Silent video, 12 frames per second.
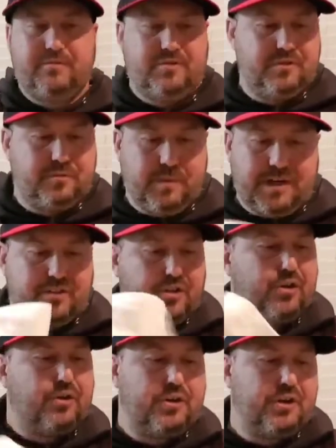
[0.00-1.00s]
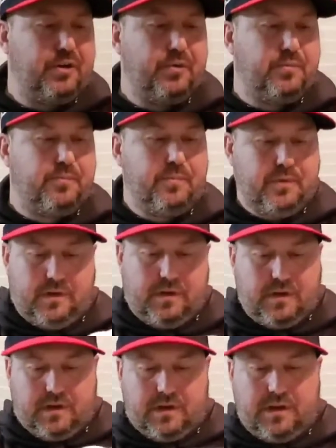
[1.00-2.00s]
Just make sure you
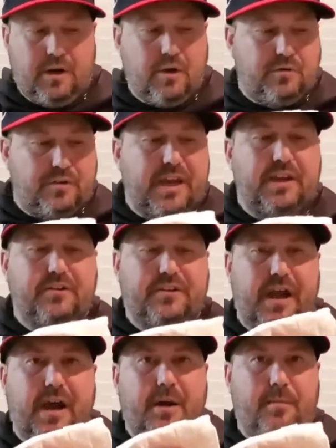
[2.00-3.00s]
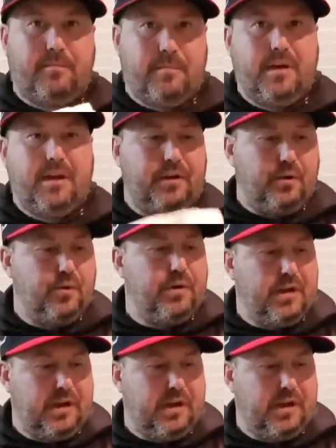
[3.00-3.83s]
take your time and do it,